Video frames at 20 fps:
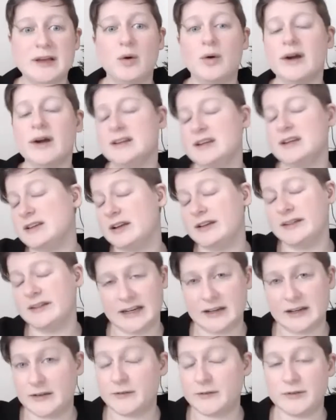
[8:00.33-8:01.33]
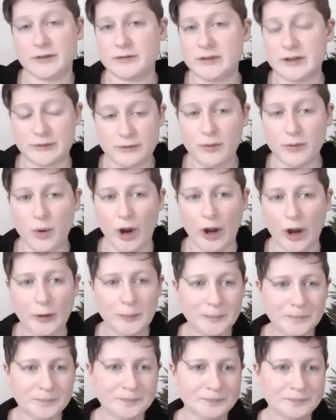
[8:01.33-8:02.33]
wouldn't be coined until
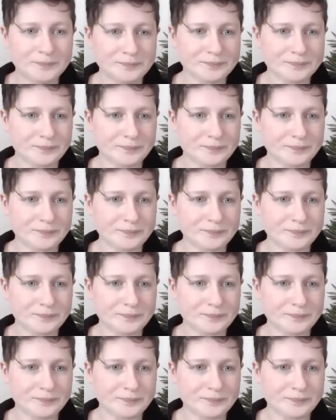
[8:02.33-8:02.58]
1954.